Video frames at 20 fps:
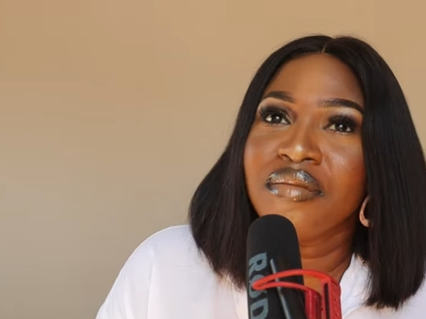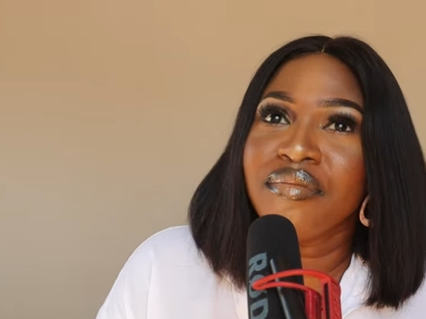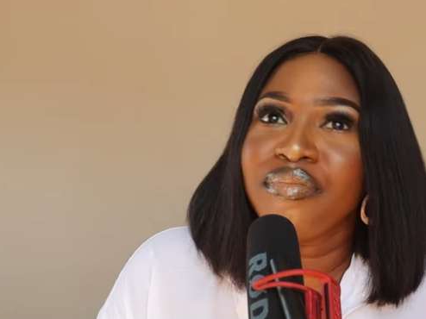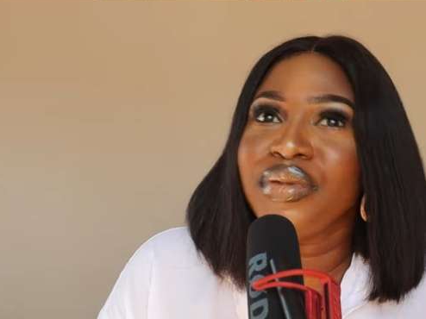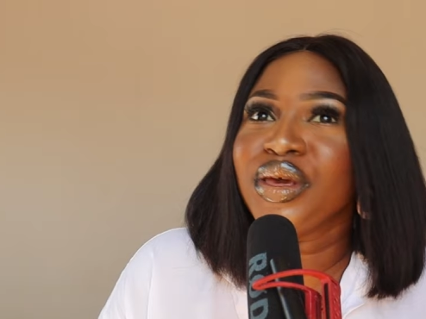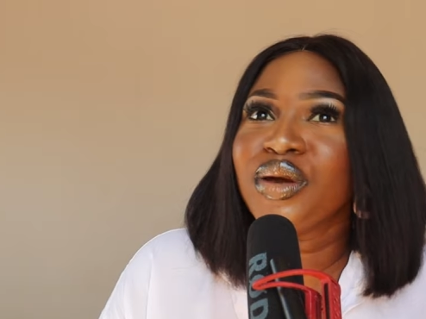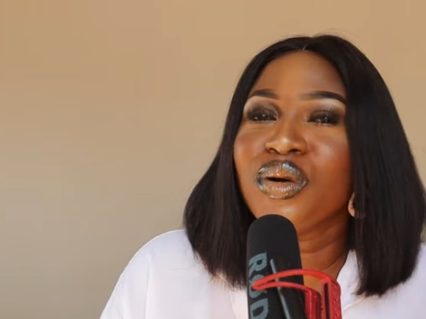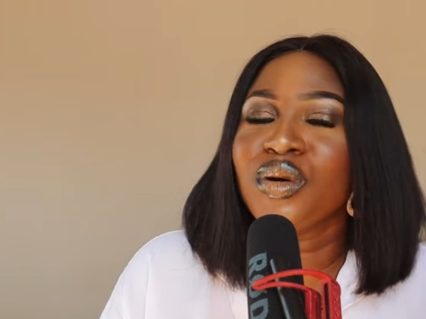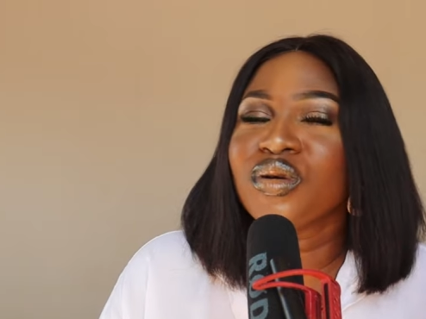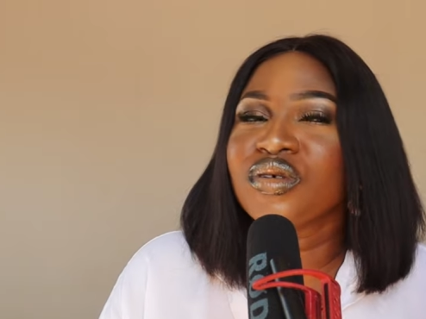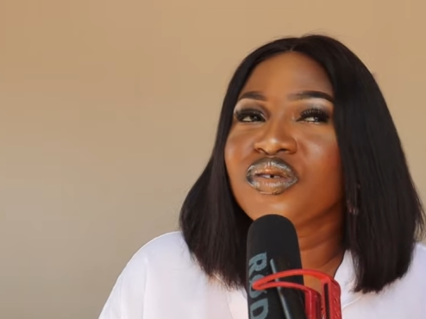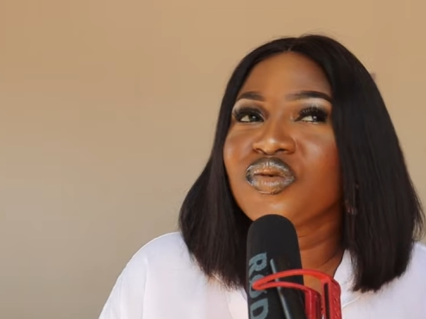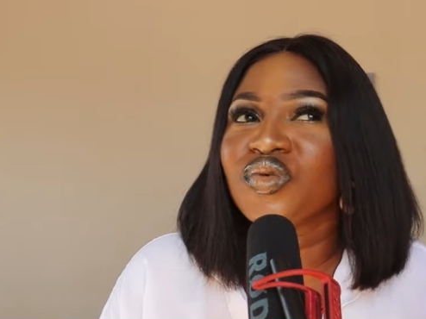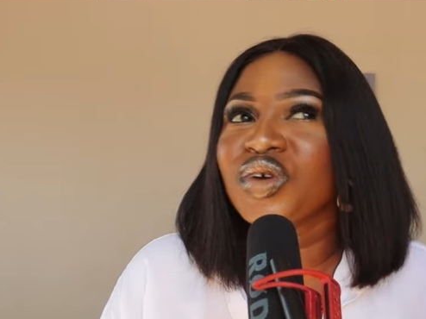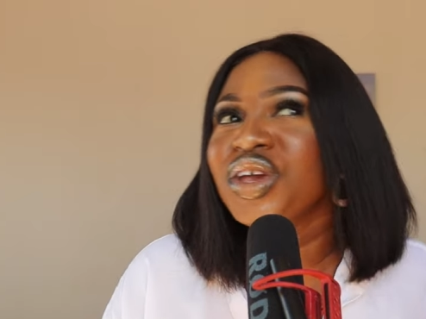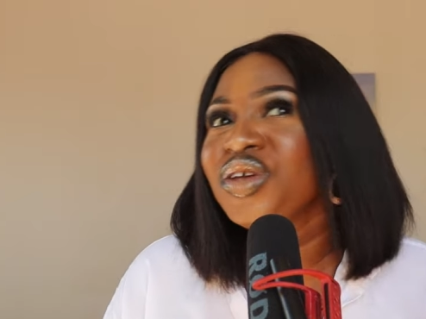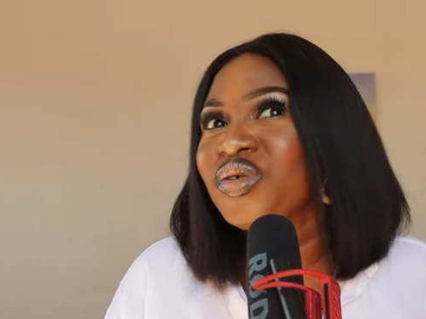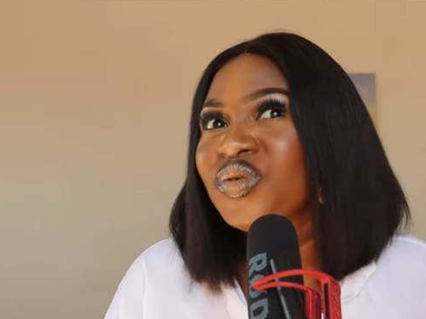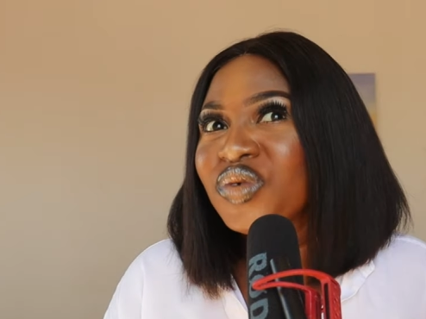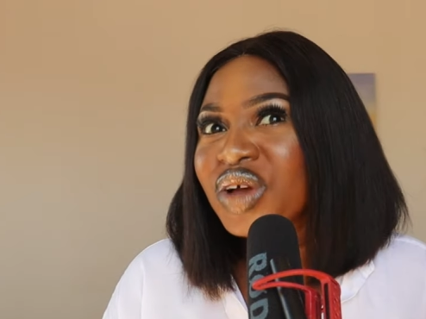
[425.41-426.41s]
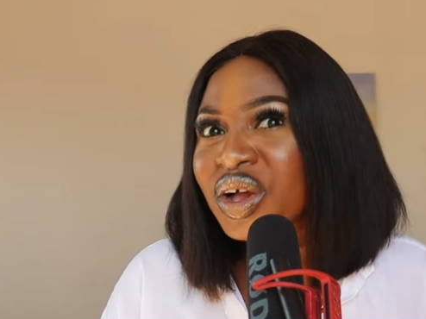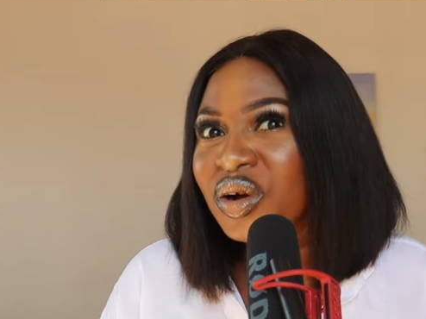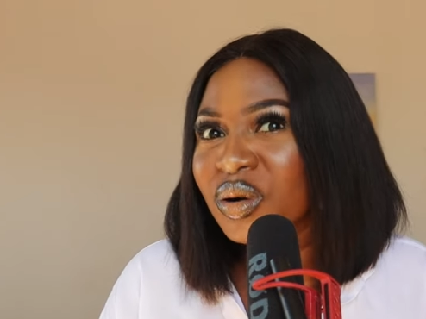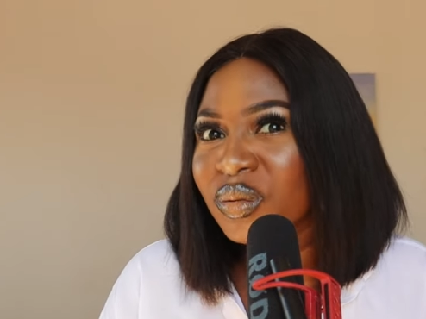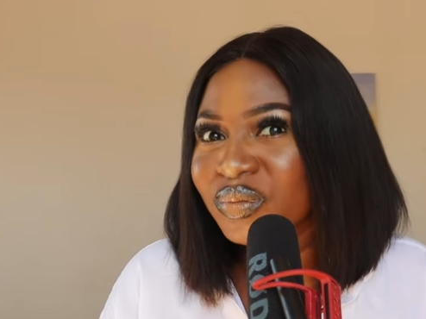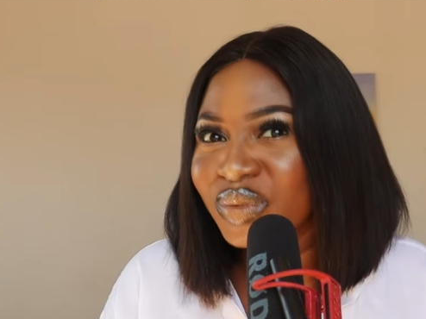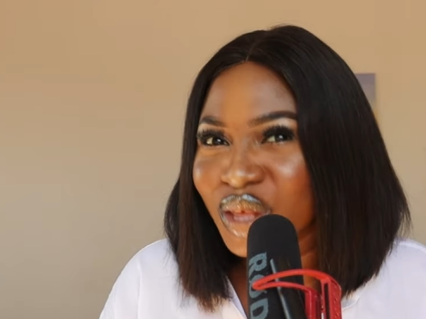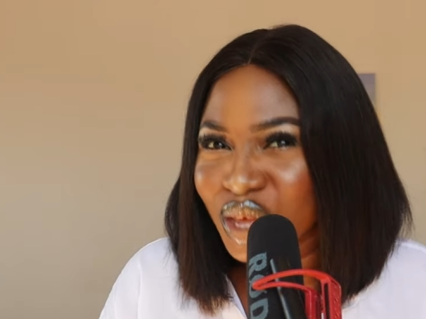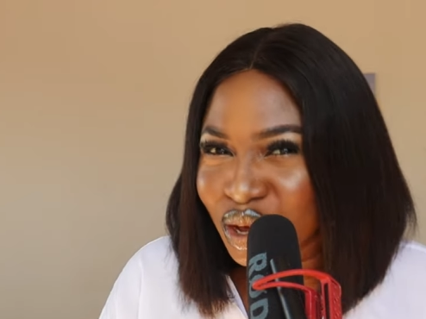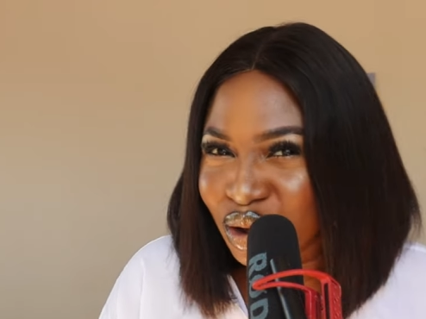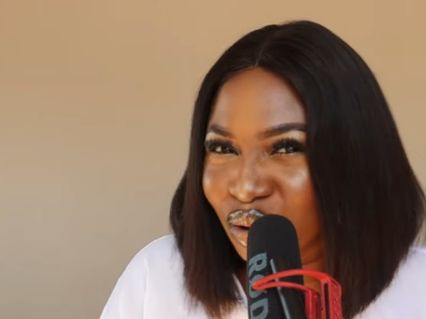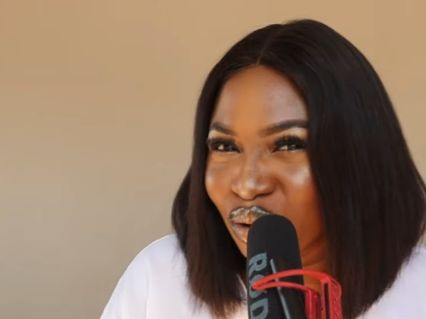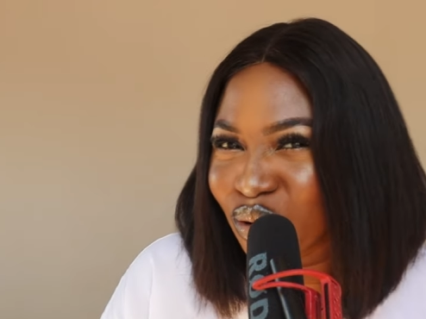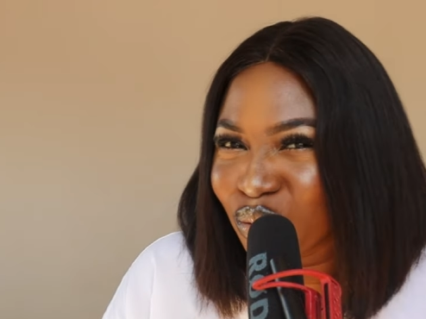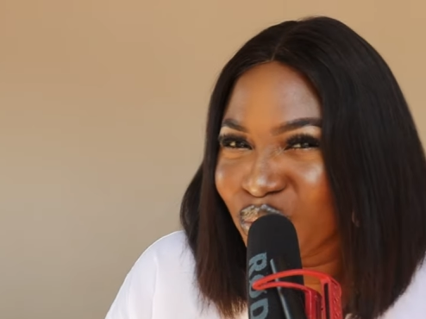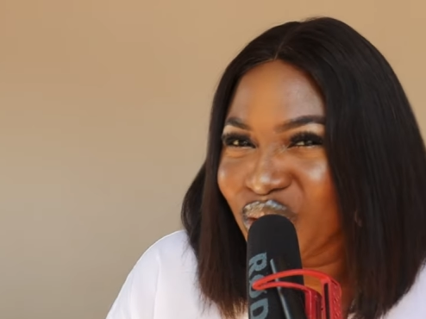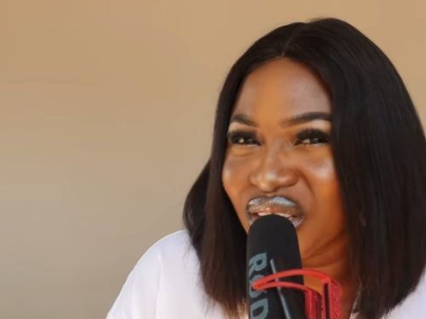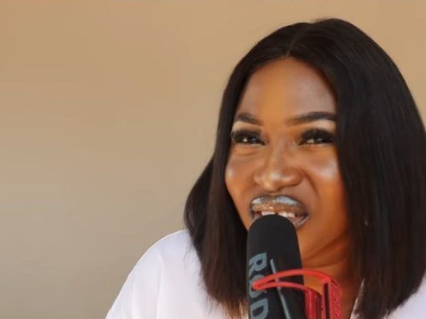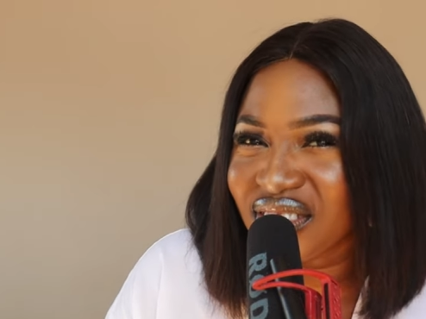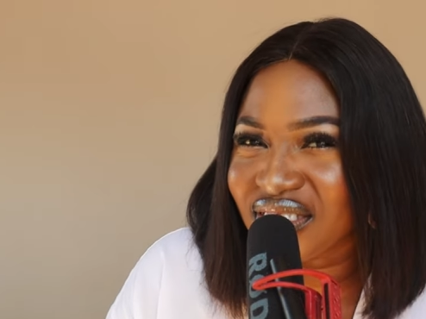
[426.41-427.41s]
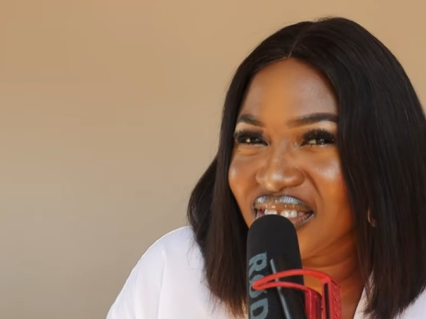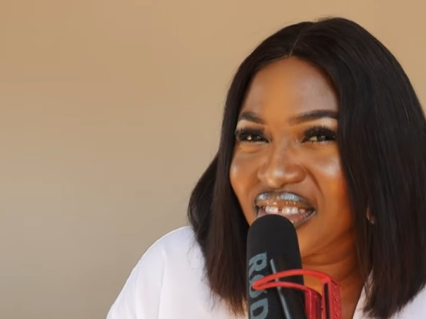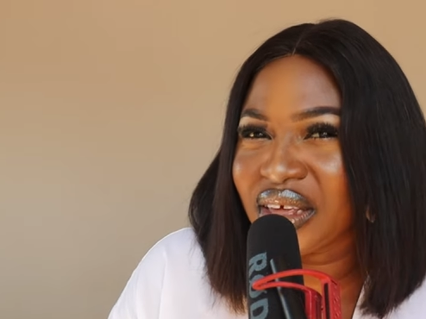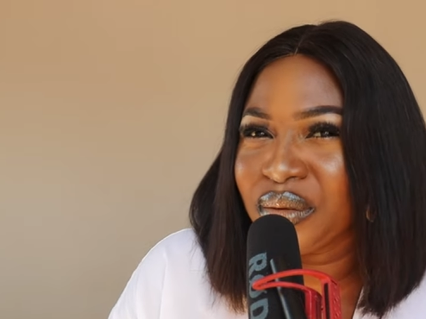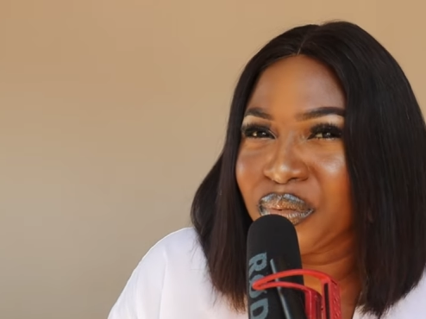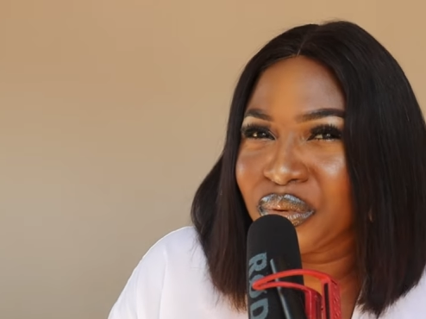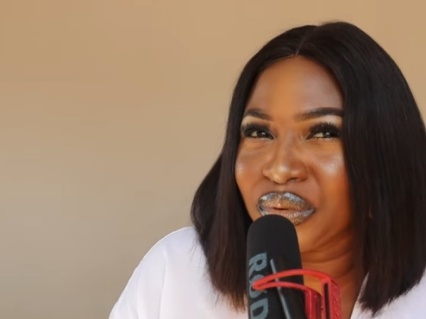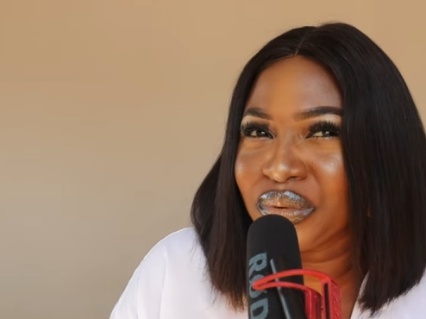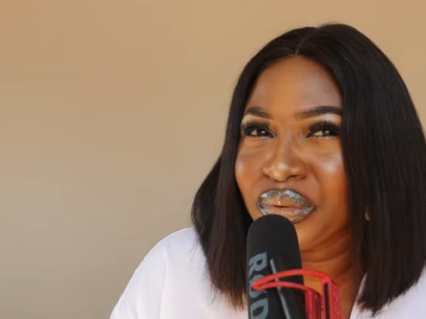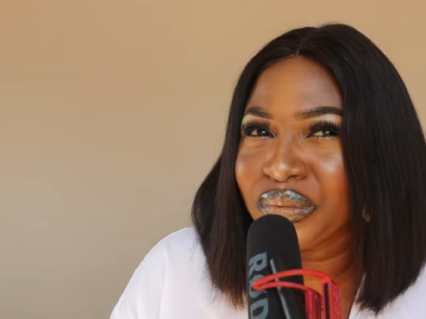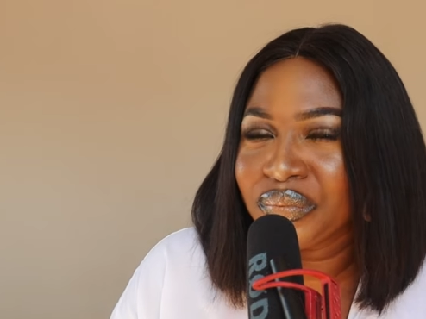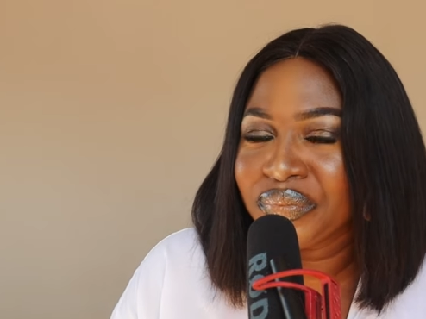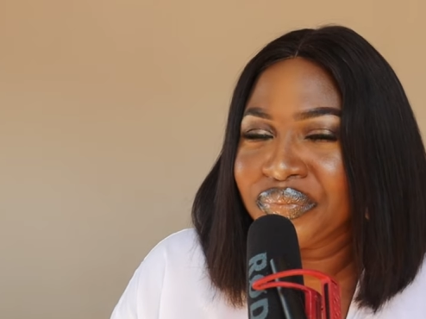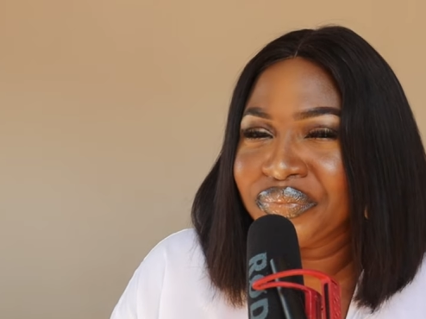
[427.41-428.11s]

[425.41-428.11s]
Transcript: because when you wake up, the economy is stable.